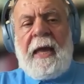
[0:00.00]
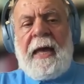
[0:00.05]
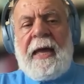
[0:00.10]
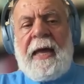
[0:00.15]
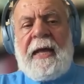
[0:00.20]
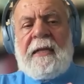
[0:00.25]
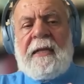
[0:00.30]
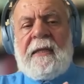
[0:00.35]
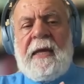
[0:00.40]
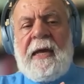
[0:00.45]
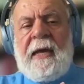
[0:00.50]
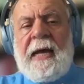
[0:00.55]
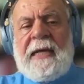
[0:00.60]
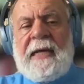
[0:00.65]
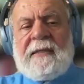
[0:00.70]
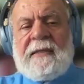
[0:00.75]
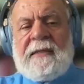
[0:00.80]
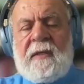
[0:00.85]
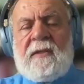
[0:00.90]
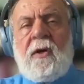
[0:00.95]
and
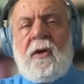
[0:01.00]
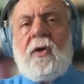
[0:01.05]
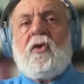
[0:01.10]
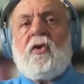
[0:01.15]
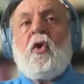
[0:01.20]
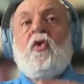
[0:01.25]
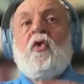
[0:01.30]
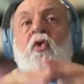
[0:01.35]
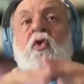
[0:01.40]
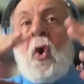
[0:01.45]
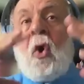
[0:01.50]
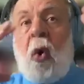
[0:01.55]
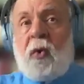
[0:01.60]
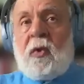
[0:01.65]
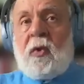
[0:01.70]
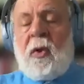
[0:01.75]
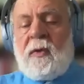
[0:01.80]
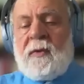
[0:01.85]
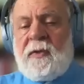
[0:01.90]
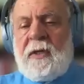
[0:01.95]
as a result,
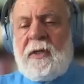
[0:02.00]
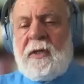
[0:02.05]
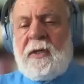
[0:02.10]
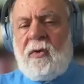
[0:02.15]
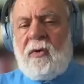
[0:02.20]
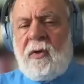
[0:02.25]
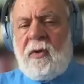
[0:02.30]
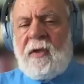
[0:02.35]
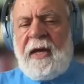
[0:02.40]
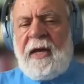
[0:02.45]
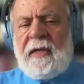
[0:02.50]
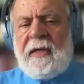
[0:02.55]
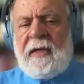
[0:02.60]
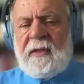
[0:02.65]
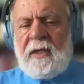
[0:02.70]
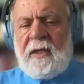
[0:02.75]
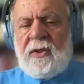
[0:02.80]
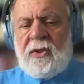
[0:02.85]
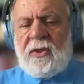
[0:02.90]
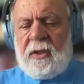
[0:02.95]
total
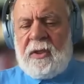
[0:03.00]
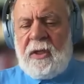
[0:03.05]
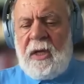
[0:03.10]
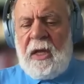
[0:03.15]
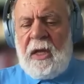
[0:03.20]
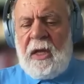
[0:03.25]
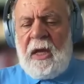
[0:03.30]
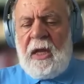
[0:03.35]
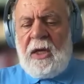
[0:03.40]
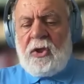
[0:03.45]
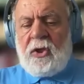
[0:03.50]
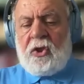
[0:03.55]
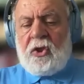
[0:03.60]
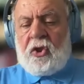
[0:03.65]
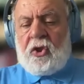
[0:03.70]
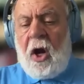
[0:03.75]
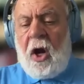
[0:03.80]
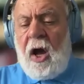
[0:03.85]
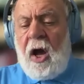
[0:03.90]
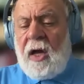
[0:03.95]
securitization.
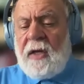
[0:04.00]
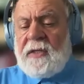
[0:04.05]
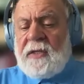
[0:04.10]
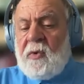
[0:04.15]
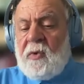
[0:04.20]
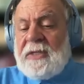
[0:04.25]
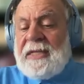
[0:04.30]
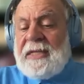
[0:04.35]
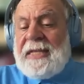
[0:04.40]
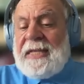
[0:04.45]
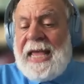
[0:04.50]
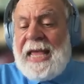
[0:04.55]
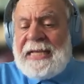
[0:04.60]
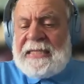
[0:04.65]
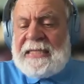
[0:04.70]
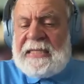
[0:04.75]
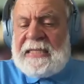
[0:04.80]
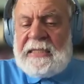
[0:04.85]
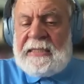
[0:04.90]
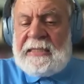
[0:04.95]
Shah's was
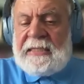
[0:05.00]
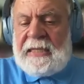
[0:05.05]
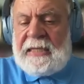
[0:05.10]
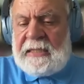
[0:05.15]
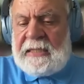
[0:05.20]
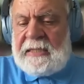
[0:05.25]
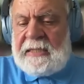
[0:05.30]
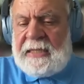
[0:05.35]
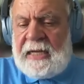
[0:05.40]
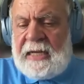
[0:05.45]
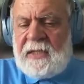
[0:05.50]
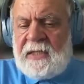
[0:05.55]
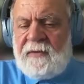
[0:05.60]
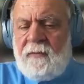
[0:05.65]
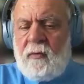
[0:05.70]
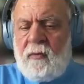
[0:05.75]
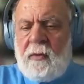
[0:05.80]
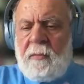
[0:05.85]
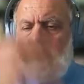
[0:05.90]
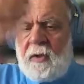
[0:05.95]
less
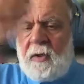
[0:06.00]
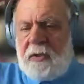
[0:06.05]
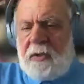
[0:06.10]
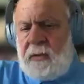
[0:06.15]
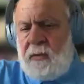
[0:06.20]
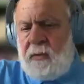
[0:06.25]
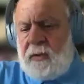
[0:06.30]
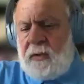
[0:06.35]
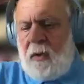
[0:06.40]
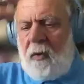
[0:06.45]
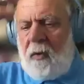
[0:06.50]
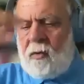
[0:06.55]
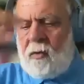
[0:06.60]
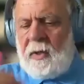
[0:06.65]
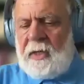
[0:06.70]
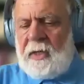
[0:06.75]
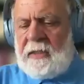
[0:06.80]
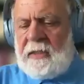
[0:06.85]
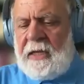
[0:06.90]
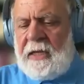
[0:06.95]
successful because he was
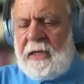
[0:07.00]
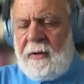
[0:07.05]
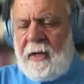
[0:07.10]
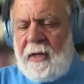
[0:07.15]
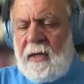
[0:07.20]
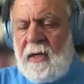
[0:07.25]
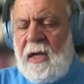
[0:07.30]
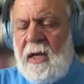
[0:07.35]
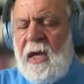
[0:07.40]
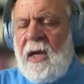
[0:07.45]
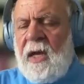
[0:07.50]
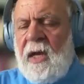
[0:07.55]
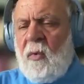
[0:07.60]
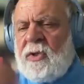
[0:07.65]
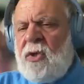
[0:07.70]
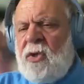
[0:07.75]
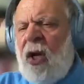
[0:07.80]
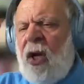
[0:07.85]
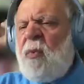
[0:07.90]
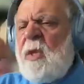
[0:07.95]
authoritarian. It
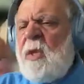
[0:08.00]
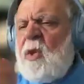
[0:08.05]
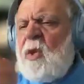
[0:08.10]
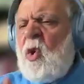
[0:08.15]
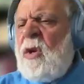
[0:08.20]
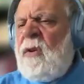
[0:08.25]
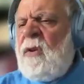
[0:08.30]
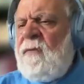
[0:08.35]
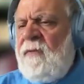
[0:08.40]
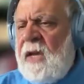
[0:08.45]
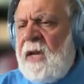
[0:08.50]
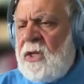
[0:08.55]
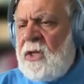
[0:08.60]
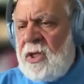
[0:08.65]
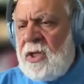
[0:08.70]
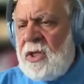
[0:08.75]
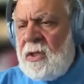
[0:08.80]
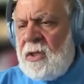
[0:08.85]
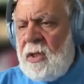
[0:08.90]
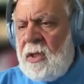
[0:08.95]
was not with
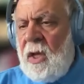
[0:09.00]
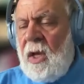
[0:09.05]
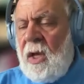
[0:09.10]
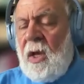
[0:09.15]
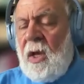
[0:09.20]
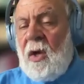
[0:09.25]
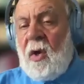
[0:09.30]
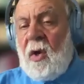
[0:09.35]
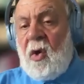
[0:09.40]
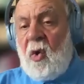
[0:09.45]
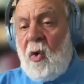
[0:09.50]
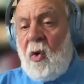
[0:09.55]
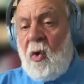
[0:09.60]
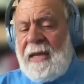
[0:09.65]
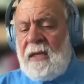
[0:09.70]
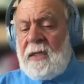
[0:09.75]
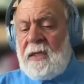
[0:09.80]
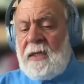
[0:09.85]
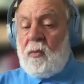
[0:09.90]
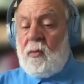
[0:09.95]
conviction.
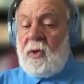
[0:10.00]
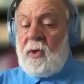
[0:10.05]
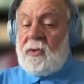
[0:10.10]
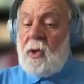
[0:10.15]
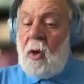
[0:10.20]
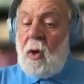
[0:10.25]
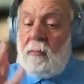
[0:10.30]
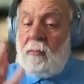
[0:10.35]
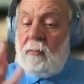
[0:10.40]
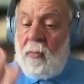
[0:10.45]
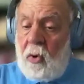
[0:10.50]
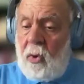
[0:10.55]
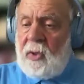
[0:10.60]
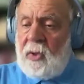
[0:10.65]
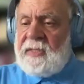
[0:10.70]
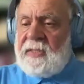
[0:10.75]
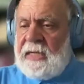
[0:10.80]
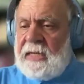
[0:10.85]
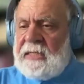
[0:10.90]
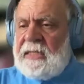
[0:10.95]
Khomeini's was
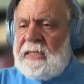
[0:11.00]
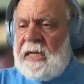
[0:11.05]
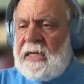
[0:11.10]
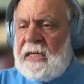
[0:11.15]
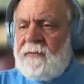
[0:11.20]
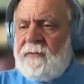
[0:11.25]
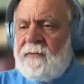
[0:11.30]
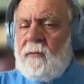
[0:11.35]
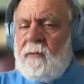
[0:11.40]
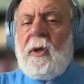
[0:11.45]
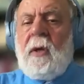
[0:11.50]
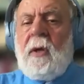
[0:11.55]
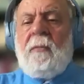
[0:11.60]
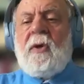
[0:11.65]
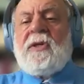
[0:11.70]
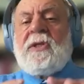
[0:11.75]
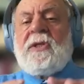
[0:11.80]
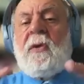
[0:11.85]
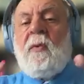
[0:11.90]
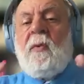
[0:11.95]
more successful
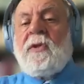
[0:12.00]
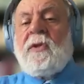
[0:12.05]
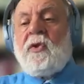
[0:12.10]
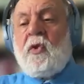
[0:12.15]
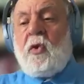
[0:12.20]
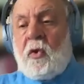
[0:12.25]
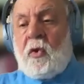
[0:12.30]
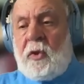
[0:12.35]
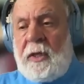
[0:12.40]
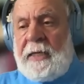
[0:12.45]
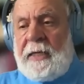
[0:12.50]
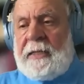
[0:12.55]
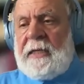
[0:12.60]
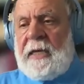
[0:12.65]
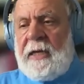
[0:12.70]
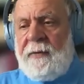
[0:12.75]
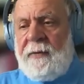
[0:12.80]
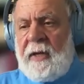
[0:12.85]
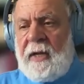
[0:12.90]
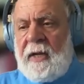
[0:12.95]
because he was
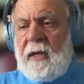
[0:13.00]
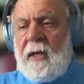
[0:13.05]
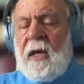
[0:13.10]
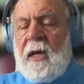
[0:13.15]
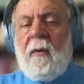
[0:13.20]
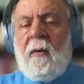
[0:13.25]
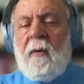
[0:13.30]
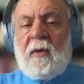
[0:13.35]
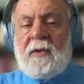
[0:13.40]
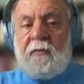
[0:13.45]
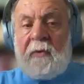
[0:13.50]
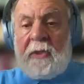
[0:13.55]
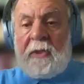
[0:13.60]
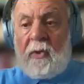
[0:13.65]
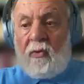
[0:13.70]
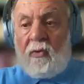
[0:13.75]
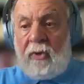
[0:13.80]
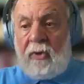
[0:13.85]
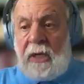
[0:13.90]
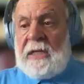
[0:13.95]
totalitarian, was
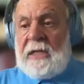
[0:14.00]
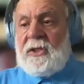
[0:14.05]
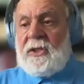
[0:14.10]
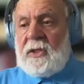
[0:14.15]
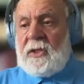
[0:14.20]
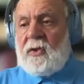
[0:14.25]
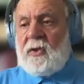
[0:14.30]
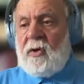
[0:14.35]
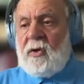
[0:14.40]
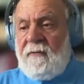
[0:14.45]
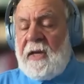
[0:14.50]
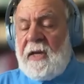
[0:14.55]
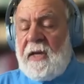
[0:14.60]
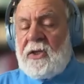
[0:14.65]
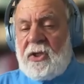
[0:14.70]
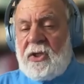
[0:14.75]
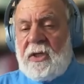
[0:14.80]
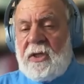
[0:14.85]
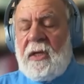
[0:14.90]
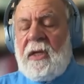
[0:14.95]
with religious
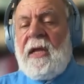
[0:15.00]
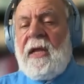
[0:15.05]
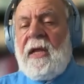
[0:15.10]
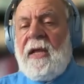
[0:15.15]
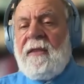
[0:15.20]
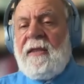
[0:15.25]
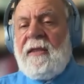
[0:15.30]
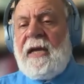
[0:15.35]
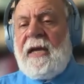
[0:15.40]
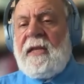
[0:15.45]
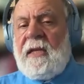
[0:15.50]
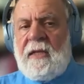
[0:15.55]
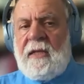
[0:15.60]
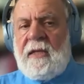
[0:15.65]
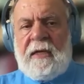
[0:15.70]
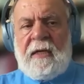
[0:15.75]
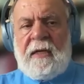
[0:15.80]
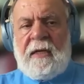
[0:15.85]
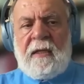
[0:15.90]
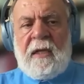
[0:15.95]
conviction that he
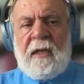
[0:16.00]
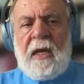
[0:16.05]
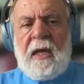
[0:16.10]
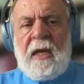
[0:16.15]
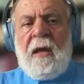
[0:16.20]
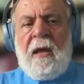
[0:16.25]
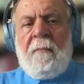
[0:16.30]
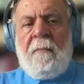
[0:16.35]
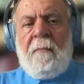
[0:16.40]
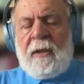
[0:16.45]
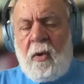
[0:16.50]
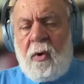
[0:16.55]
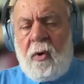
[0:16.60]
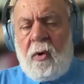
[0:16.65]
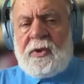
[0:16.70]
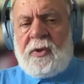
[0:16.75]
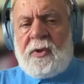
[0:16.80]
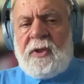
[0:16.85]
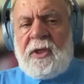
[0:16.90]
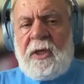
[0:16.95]
did it. But
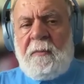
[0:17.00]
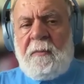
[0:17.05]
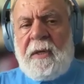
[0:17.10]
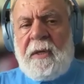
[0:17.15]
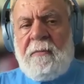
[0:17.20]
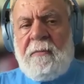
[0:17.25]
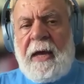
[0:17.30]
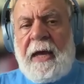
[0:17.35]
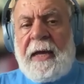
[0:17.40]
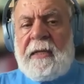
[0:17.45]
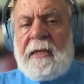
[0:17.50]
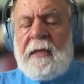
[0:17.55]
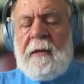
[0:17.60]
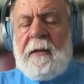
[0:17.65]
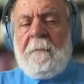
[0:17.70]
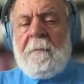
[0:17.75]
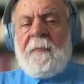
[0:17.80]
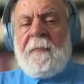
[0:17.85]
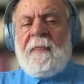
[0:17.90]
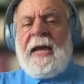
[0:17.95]
also keep in mind
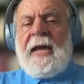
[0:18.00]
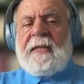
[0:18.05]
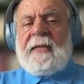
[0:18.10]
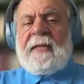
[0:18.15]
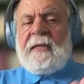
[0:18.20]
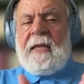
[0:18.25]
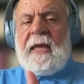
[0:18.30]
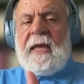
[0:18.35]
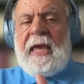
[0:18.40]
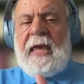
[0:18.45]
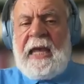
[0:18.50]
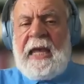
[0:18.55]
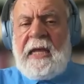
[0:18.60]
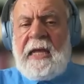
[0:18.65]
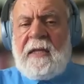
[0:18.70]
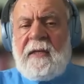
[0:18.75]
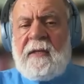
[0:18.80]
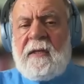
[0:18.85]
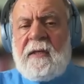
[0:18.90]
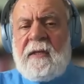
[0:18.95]
that
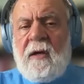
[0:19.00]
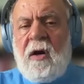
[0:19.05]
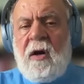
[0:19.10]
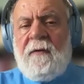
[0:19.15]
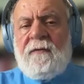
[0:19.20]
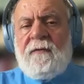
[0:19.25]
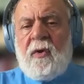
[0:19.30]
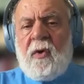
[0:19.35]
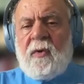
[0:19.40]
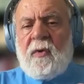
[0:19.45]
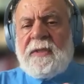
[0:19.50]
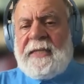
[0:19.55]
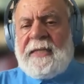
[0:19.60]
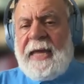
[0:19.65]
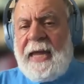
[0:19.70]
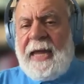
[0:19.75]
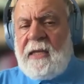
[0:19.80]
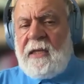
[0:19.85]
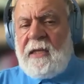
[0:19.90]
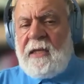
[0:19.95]
8 of those
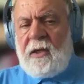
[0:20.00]
10